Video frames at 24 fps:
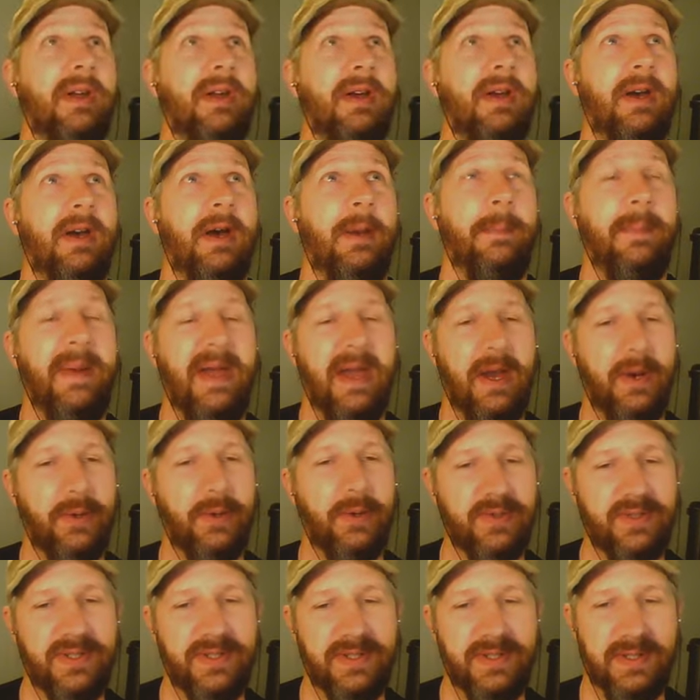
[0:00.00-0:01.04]

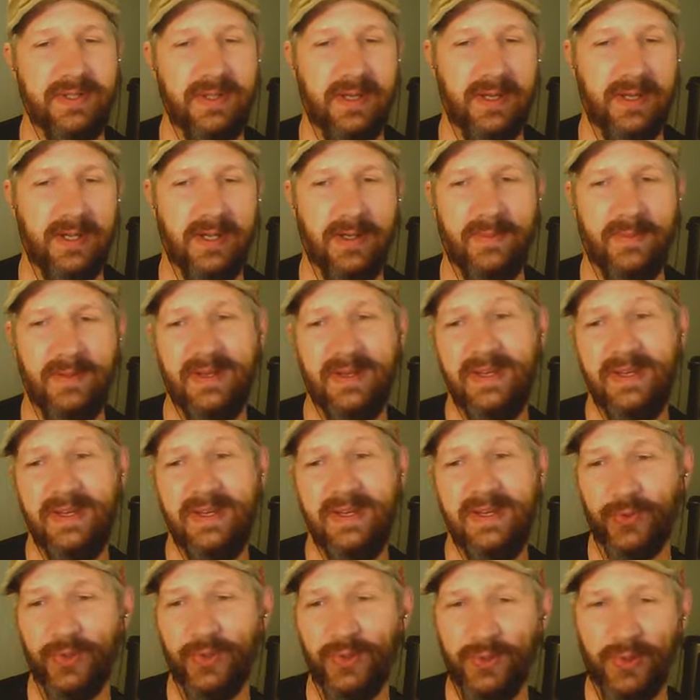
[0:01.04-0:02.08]
about uh,
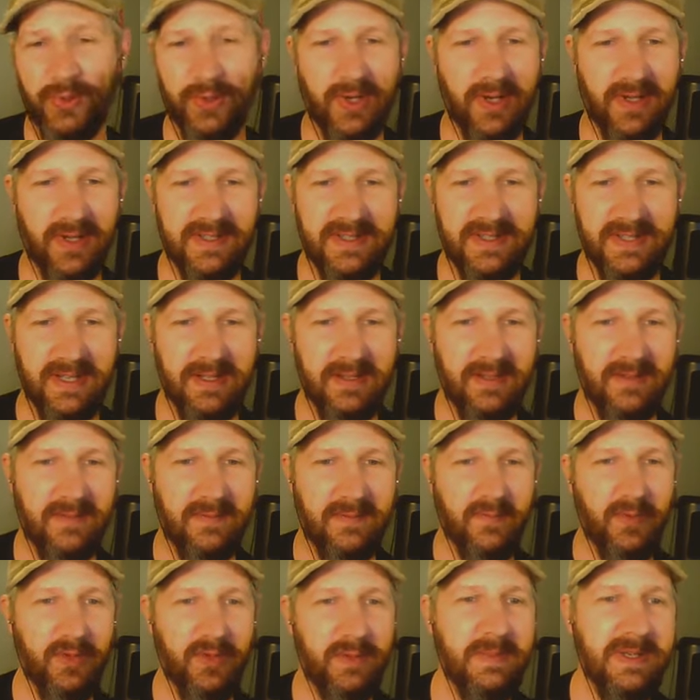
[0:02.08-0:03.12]
historical content
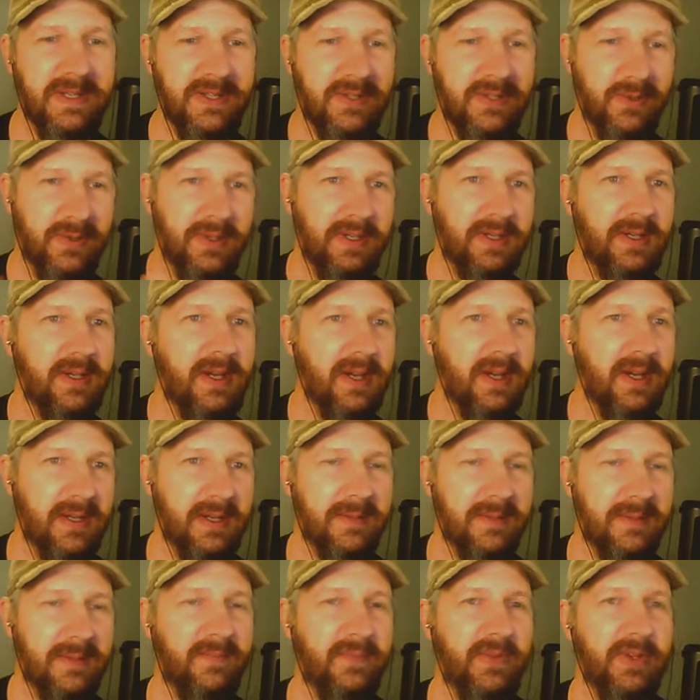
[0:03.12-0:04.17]
with me doing,
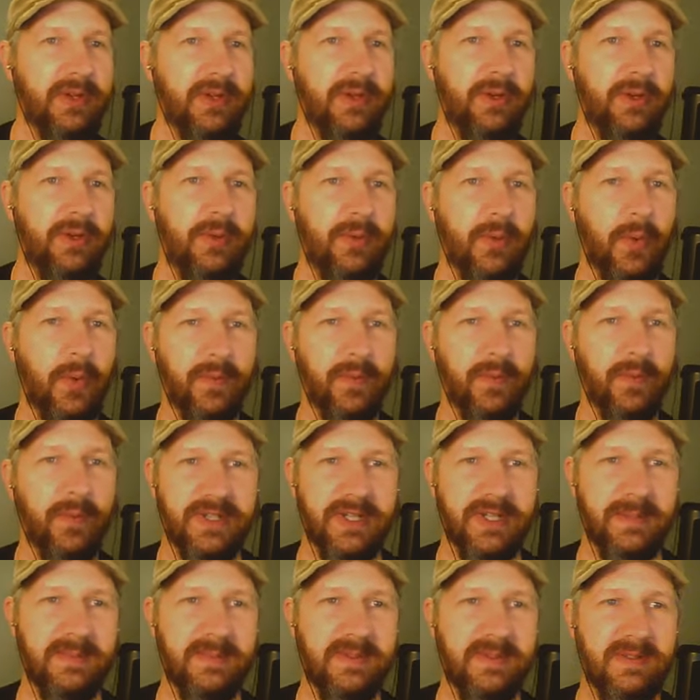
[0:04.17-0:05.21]
uh, you know,
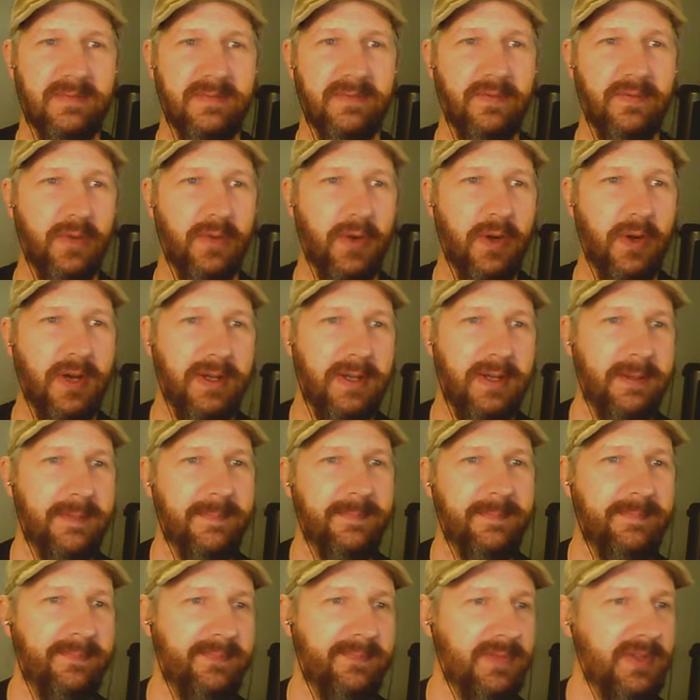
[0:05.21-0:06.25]
overdubbed,
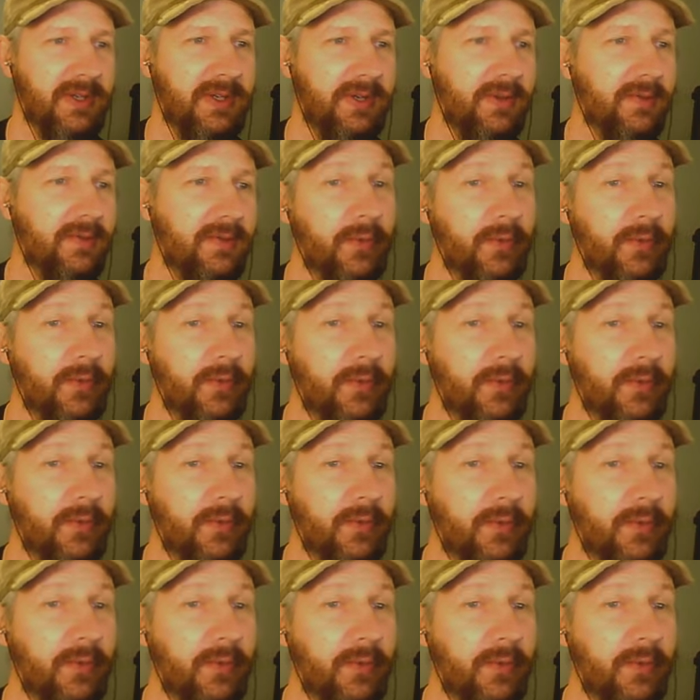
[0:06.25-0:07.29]
um, you know,
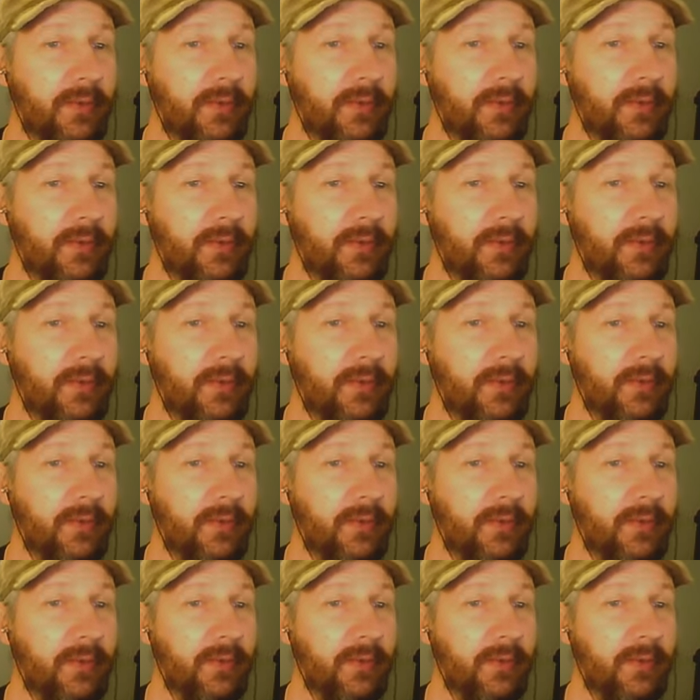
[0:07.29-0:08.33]
voiceover stuff.
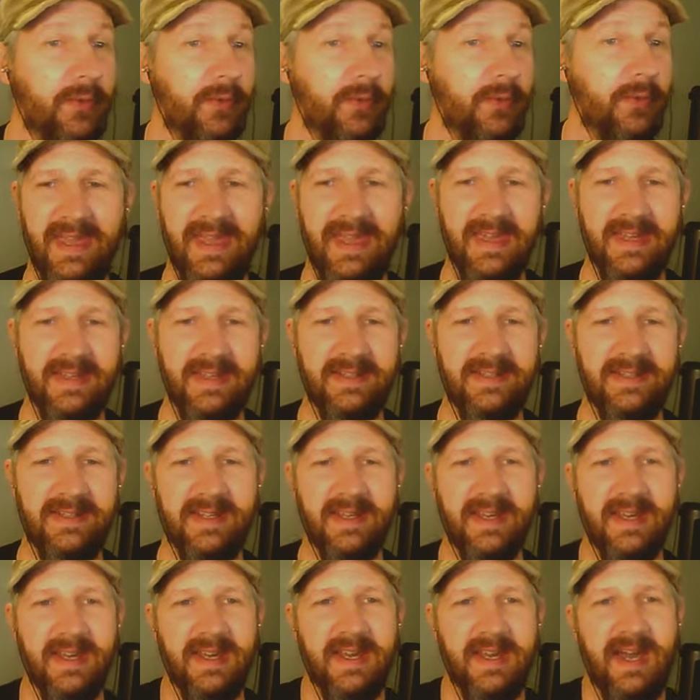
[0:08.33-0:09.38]
And
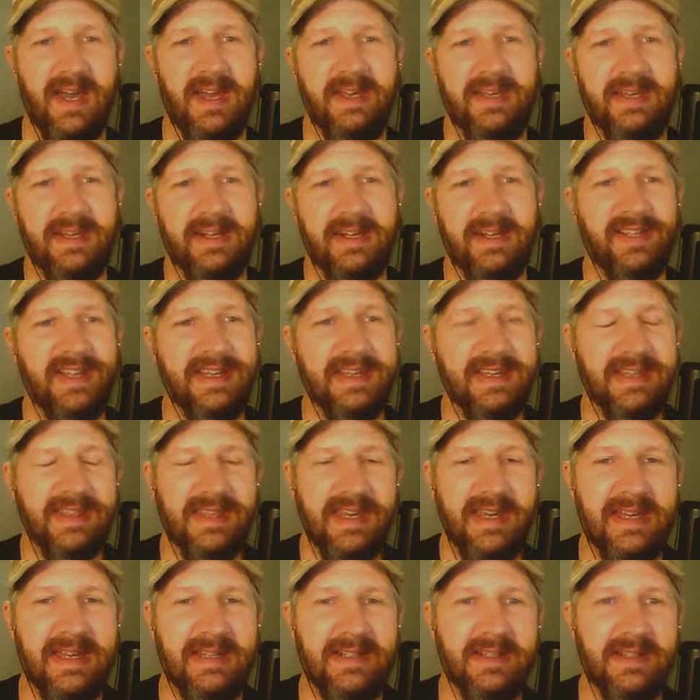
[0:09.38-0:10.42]
I kind of like
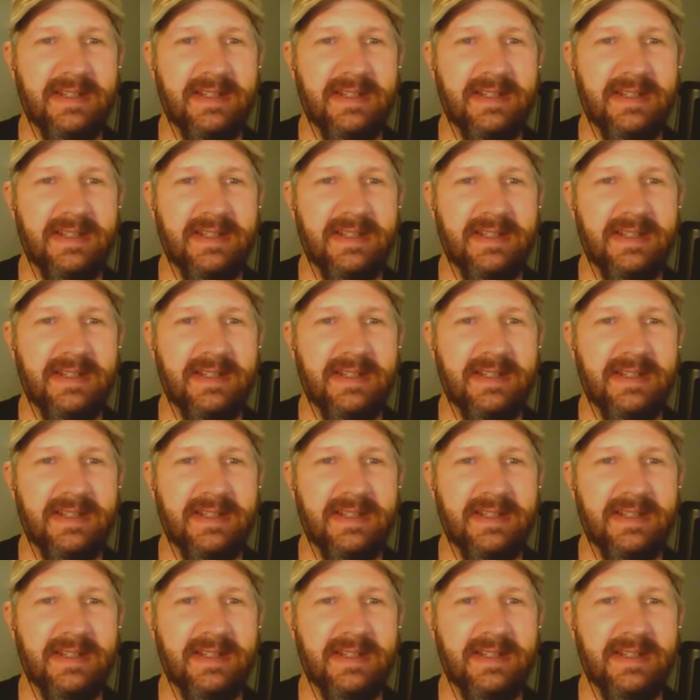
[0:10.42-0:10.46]
that